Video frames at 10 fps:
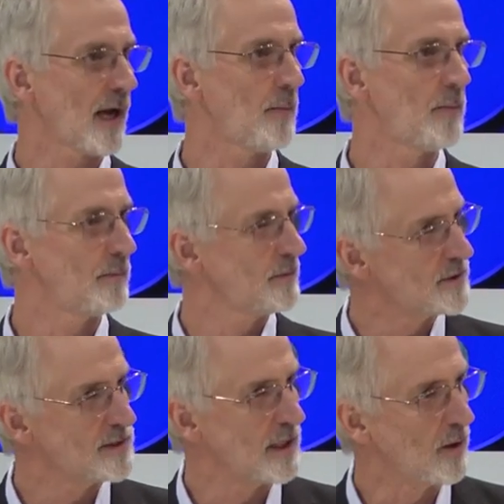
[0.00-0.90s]
come
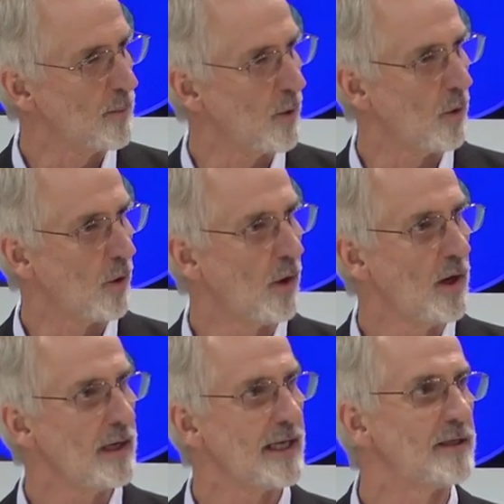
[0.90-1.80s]
to Singapore
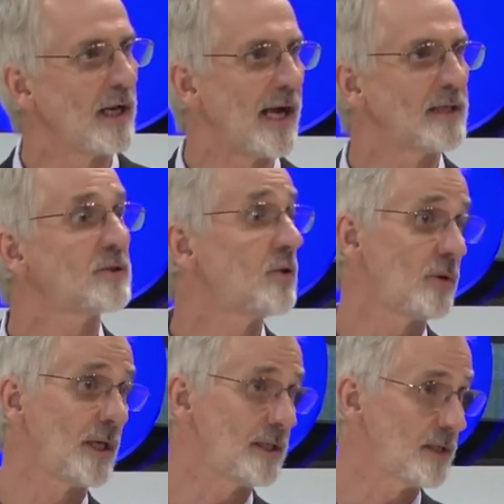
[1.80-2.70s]
in the last 2
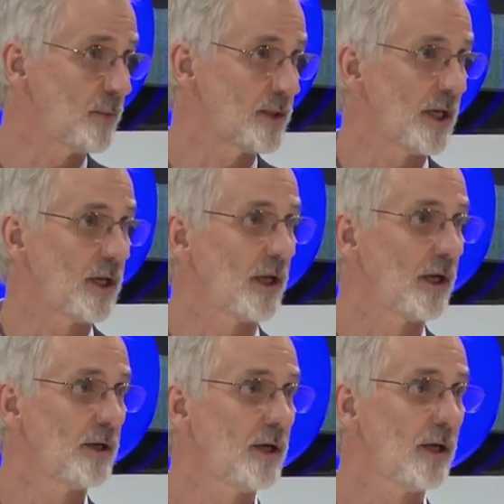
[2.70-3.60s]
years in particular?